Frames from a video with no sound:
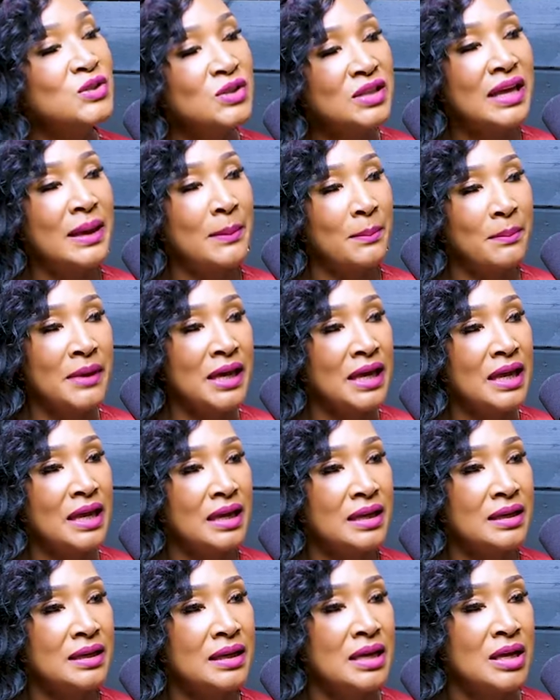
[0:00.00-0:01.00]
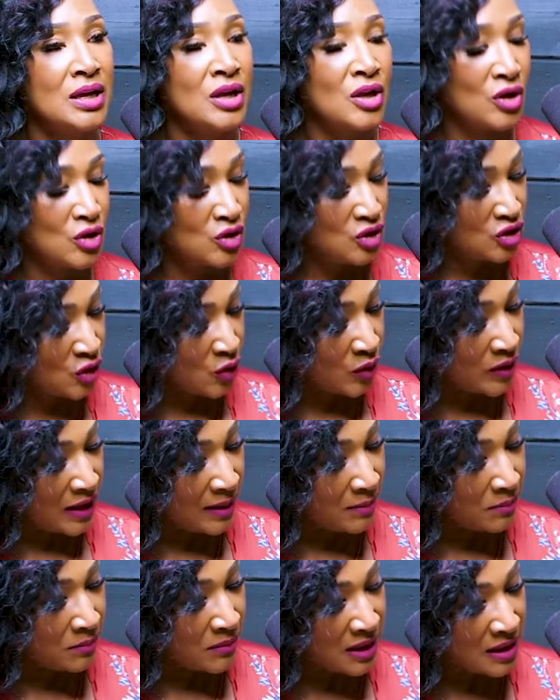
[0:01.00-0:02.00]
that man. So
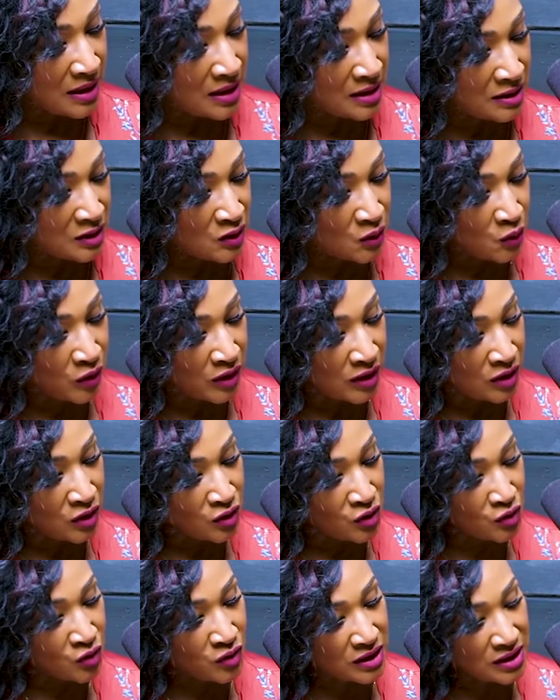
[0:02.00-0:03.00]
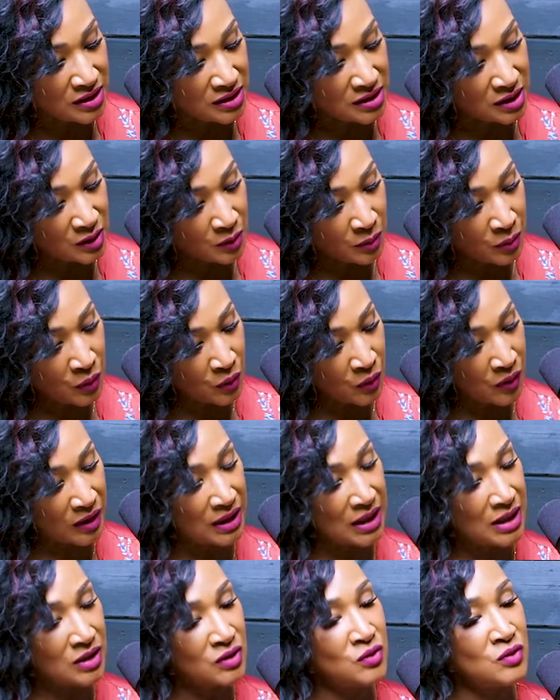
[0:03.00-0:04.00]
that means when you get to the
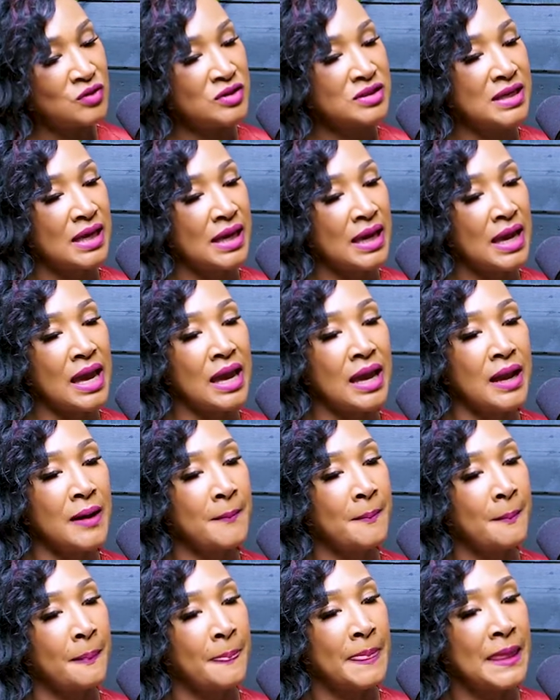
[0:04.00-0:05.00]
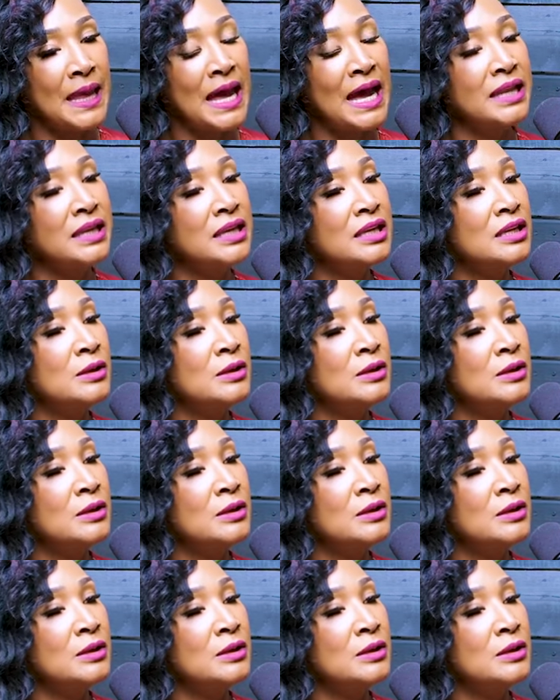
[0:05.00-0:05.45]
point and you say, hey, I need a